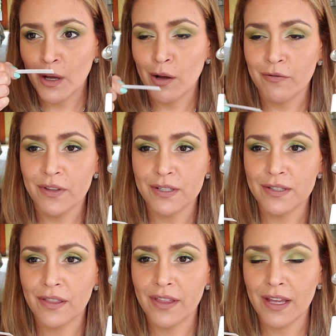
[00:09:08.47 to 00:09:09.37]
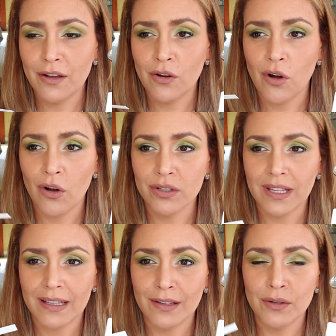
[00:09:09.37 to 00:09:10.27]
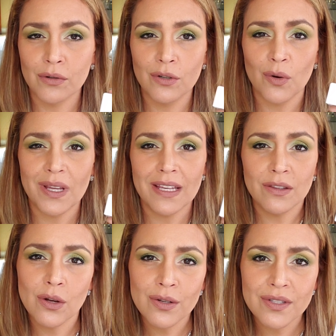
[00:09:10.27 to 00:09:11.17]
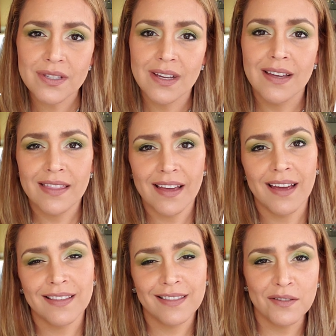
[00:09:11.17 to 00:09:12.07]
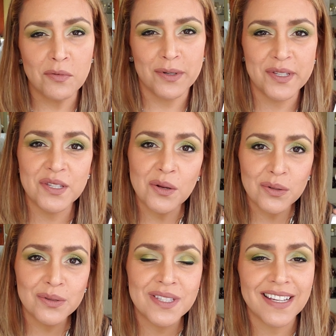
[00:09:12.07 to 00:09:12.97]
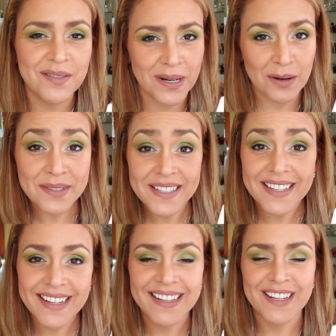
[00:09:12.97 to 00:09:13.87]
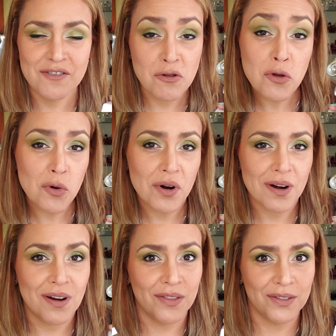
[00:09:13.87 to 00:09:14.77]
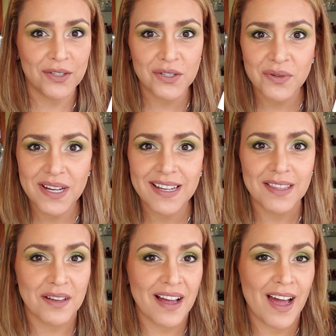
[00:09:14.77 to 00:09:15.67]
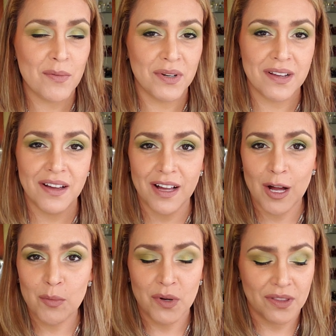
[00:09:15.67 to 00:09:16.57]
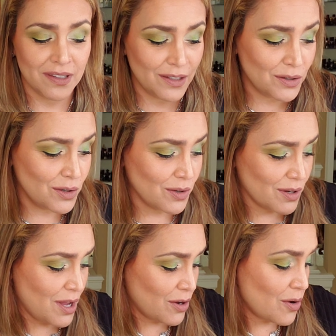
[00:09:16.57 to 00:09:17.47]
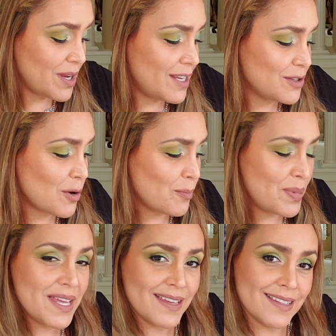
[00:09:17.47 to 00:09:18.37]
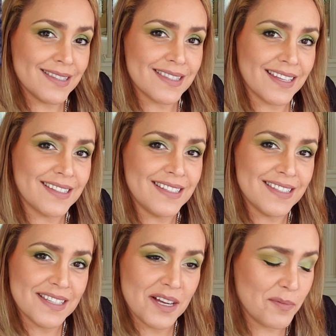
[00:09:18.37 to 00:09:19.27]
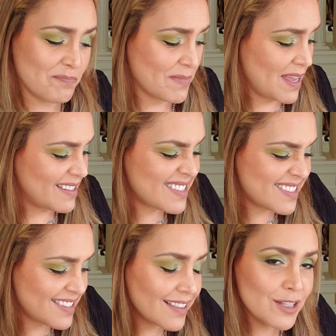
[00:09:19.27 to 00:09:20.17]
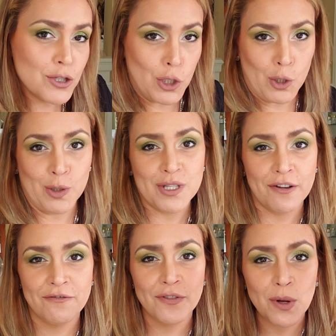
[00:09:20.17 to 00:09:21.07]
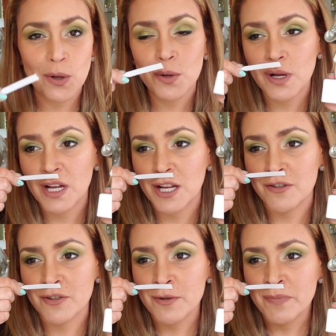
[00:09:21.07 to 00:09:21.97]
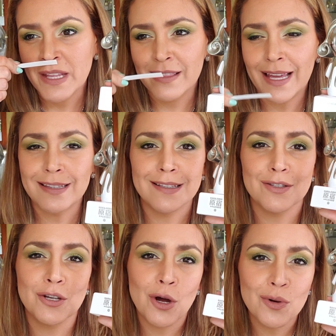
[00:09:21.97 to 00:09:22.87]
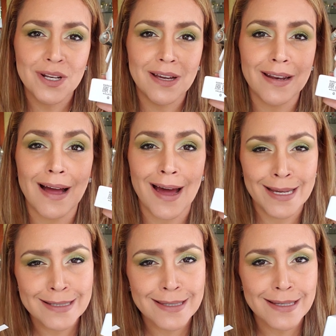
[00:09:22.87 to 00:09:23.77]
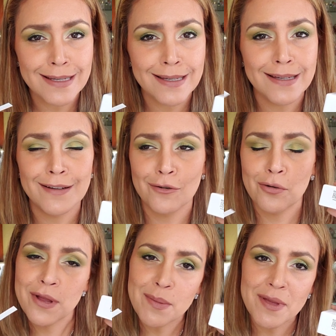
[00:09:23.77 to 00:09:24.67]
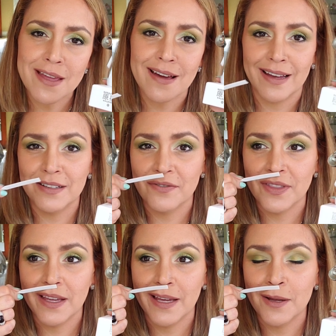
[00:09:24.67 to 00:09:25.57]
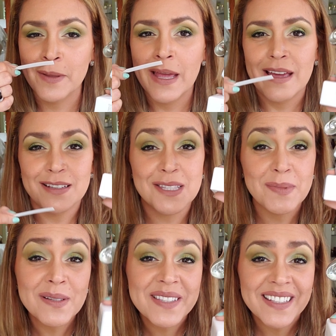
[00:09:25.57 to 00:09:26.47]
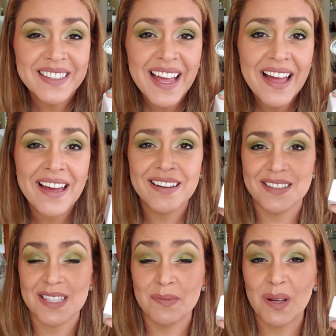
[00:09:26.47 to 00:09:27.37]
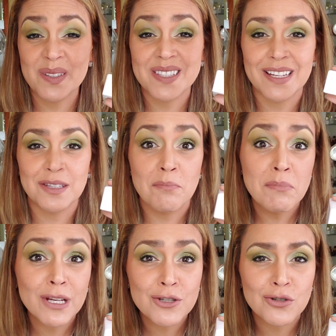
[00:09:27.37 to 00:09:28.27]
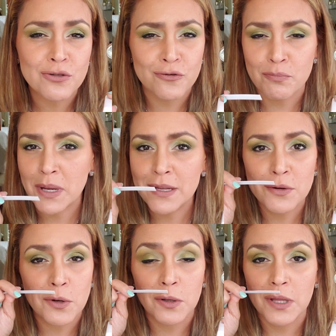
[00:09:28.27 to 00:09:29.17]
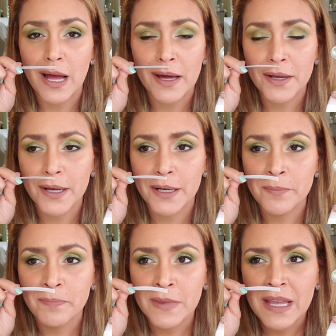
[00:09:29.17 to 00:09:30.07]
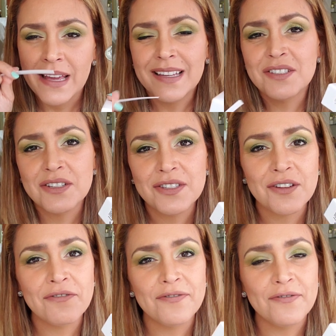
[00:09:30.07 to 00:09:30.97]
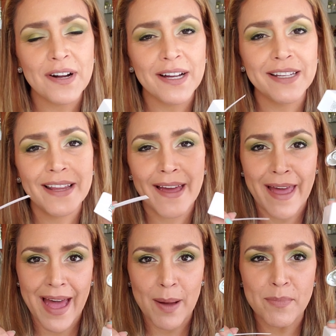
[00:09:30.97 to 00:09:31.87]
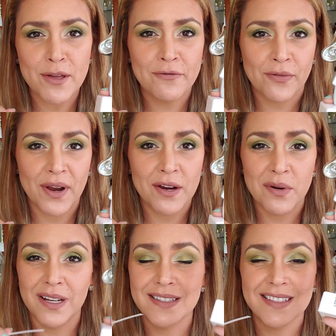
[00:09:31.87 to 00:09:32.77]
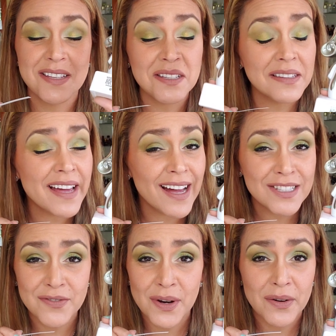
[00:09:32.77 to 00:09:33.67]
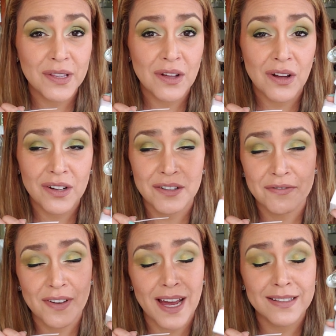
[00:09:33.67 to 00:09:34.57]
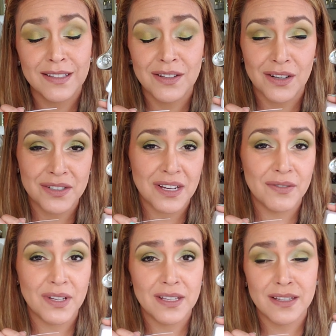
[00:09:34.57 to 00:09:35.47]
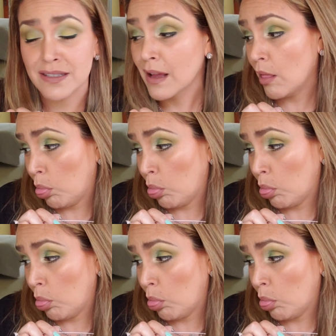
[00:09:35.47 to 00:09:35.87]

of this thing called like little coquitos that were sold when I was a kid in New York on the street. The guy would come with the little coquito bins, like these um, cylinders full of like this coconut icy creamy kind of thing. It smells like that. It smells like the mixture for pina colada. It's just a fun, happy fragrance. Doesn't last very long. In fact, the longevity is,